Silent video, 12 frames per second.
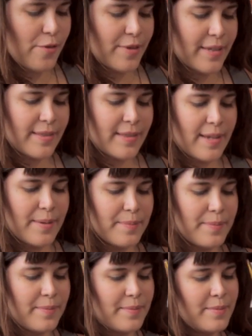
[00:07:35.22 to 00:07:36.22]
Thank you.
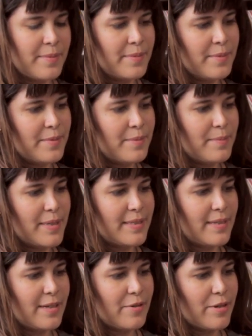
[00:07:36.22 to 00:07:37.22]
It was
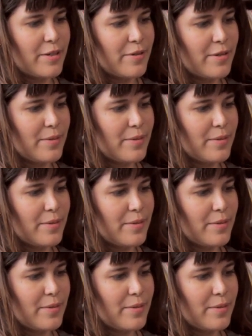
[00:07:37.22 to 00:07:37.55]
just like wonderful